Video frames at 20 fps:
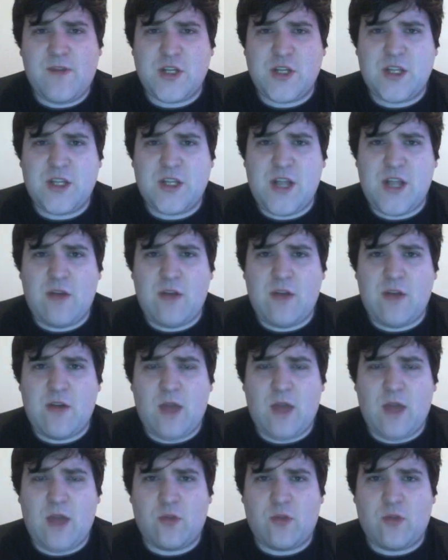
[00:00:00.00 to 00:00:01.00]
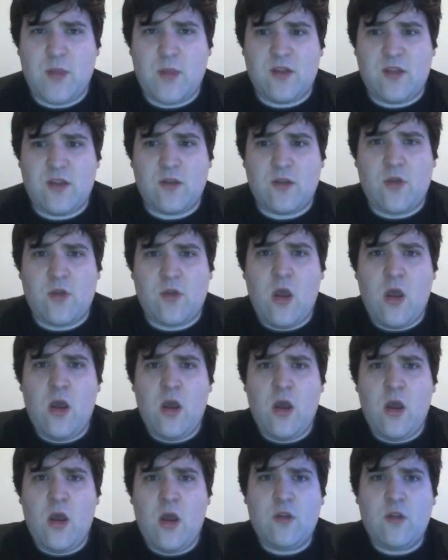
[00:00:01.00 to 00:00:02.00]
agenda of council meetings,
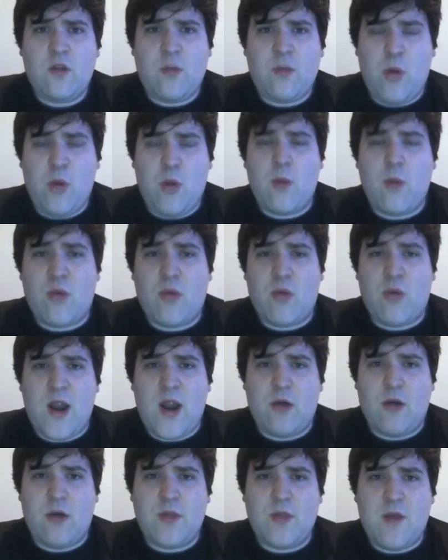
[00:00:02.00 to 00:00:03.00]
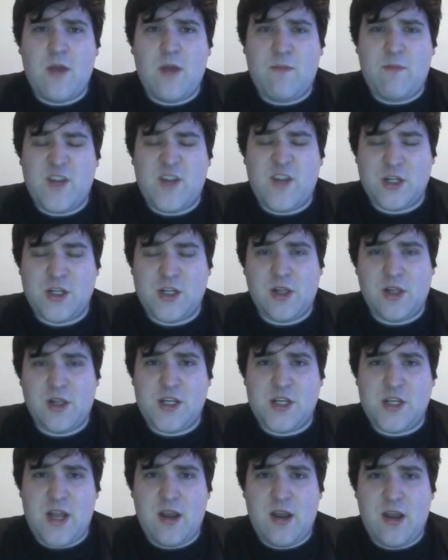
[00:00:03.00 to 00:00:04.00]
to put prayer on the official
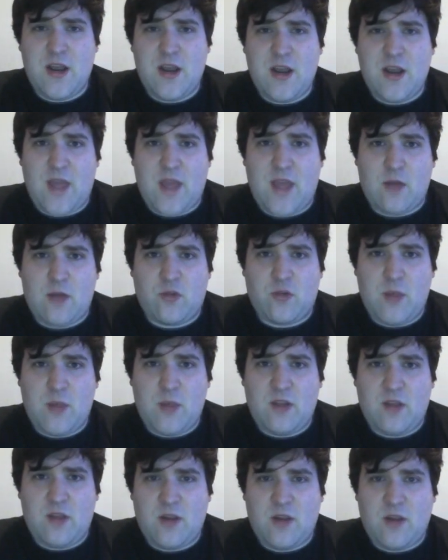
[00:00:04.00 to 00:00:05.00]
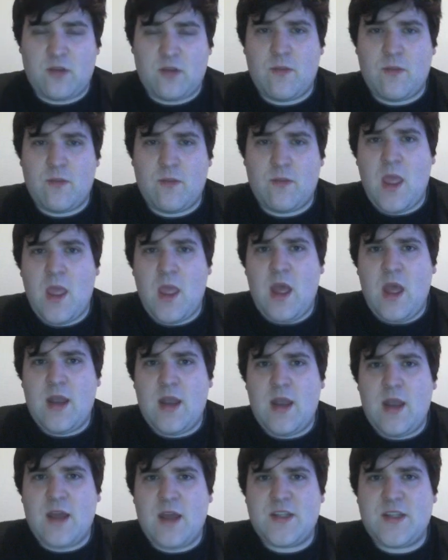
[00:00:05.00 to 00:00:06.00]
agenda of council meetings.
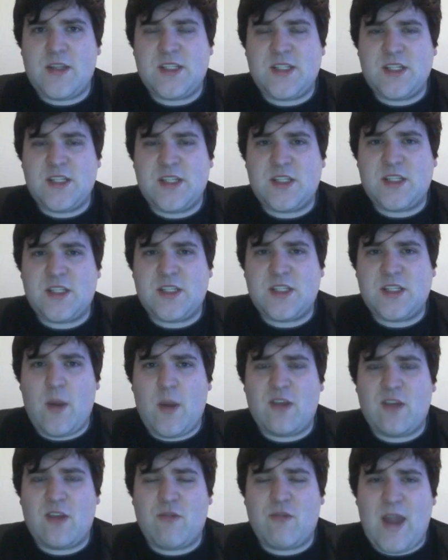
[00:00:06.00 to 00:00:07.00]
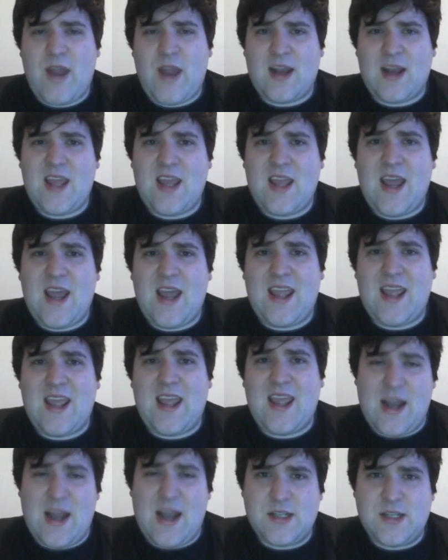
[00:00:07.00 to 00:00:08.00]
Now, this is going directly
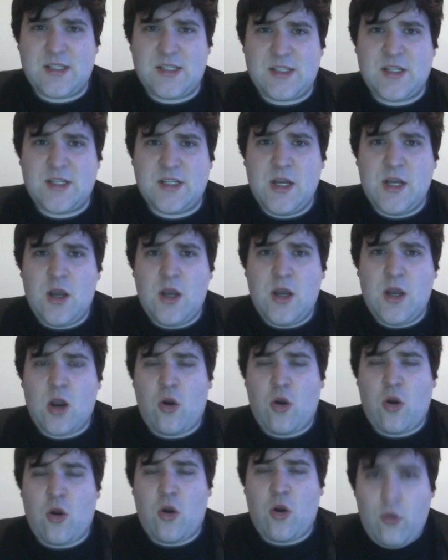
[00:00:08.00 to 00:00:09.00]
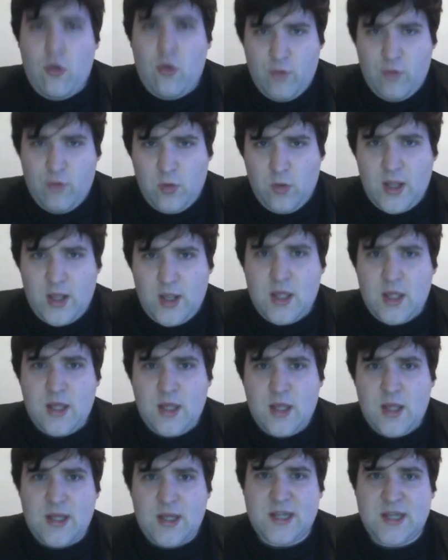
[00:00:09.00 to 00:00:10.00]
against a court ruling
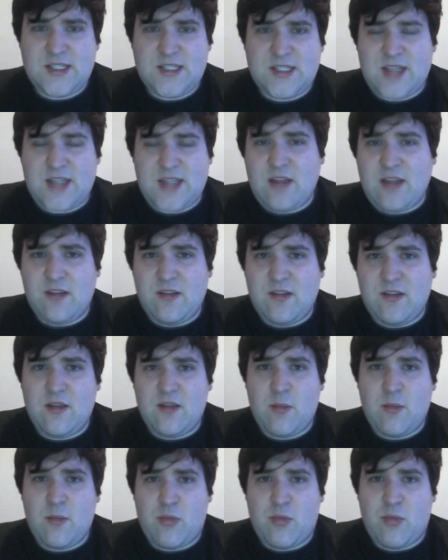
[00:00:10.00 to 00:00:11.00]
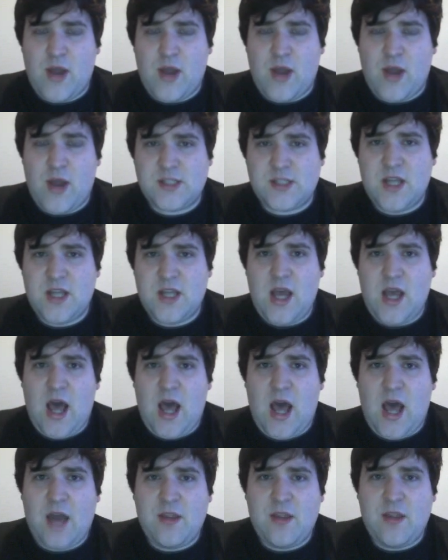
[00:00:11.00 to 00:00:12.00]
that has stated that prayers,
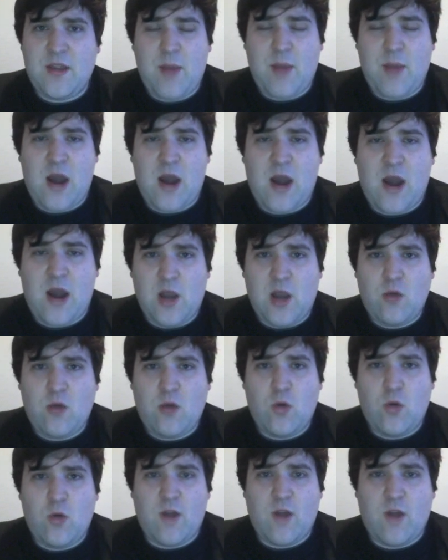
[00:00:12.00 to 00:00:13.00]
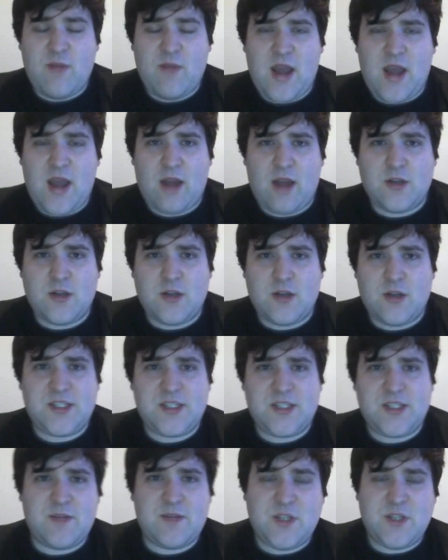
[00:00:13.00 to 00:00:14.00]
under the power of the Local Government Act
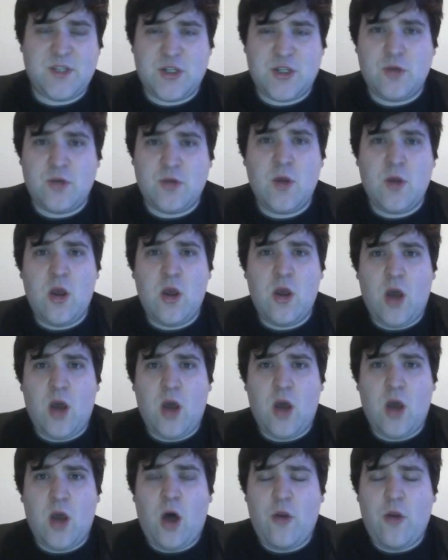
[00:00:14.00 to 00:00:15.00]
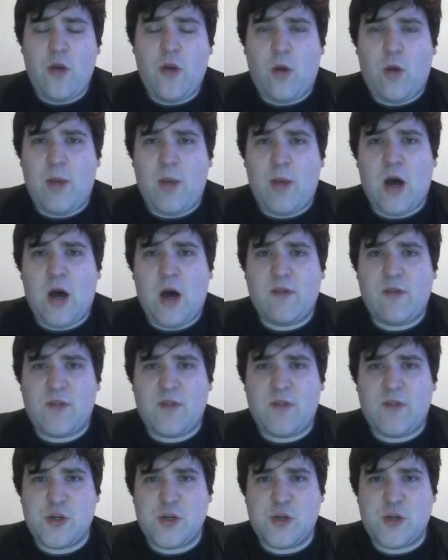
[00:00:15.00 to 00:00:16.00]
1972, are not part of
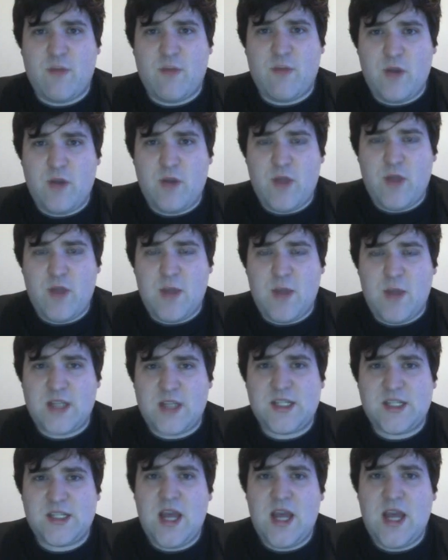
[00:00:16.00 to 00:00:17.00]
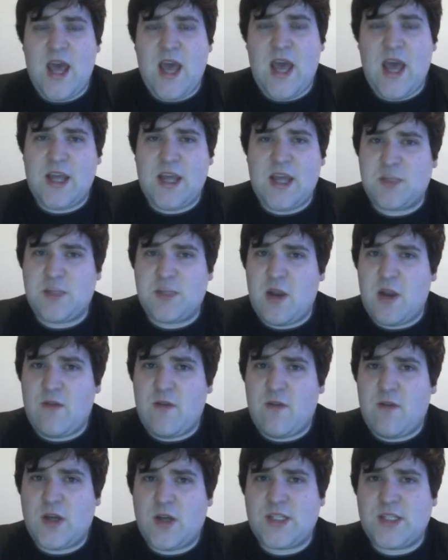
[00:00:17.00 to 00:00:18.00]
official government remits, and there has been
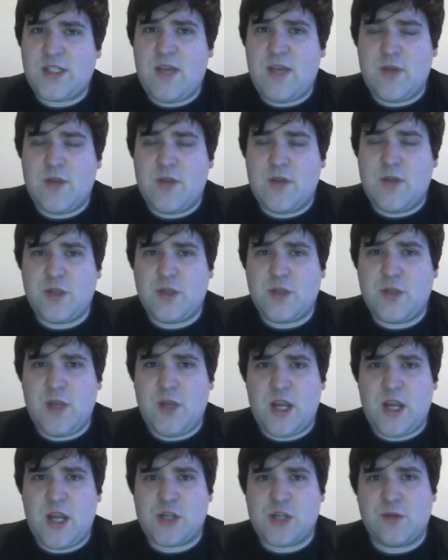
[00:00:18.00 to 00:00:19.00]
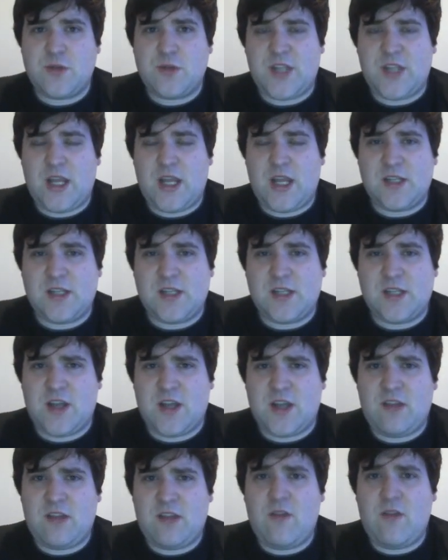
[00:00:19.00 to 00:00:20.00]
advice given to the National Secular
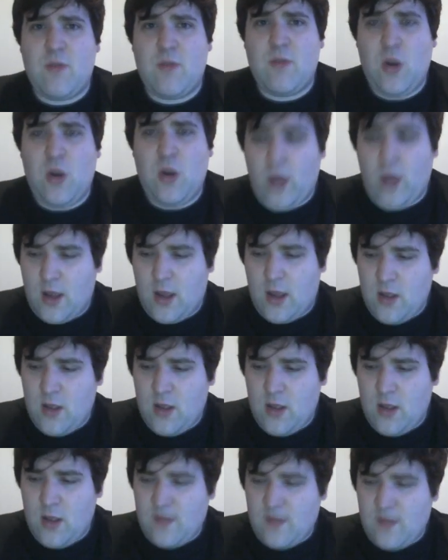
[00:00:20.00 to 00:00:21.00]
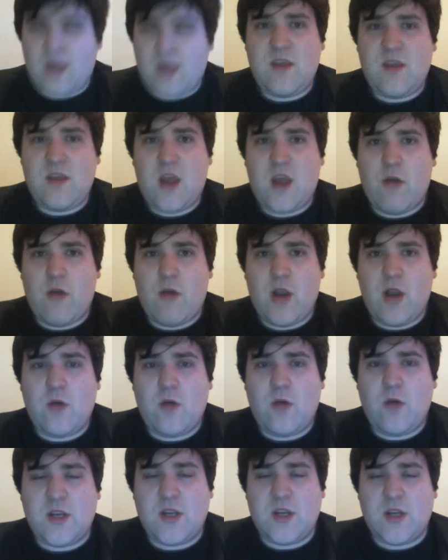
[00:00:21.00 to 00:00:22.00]
Society from a lawyer that the current
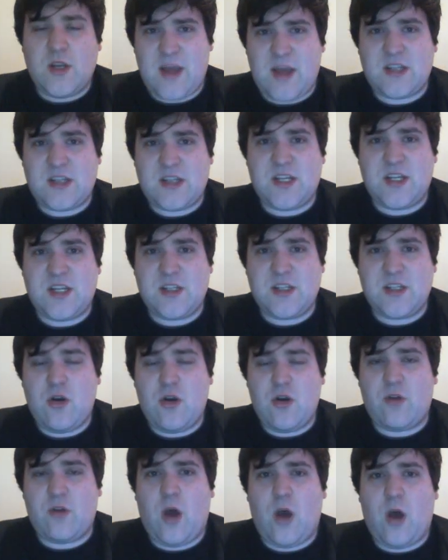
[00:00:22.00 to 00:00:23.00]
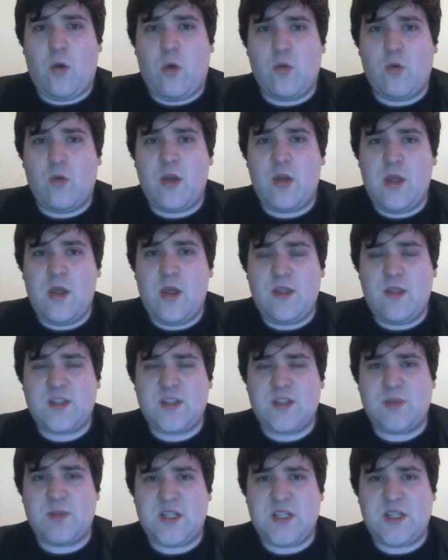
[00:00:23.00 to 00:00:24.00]
Localism Act does not hold this
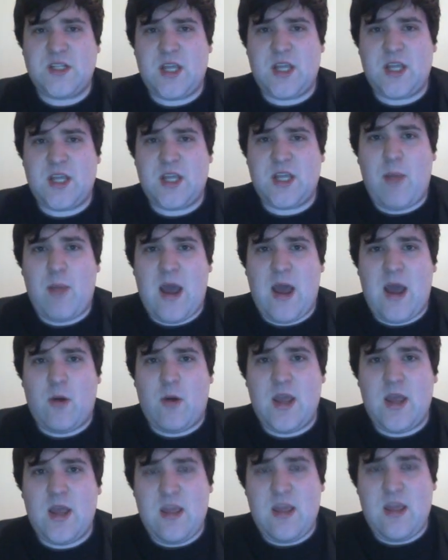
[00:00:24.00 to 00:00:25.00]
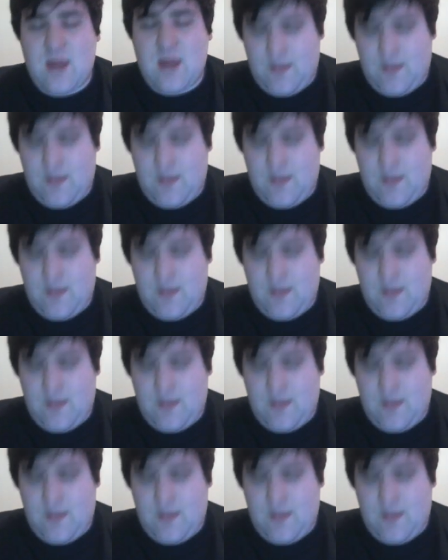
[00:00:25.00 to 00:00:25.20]
particular power either.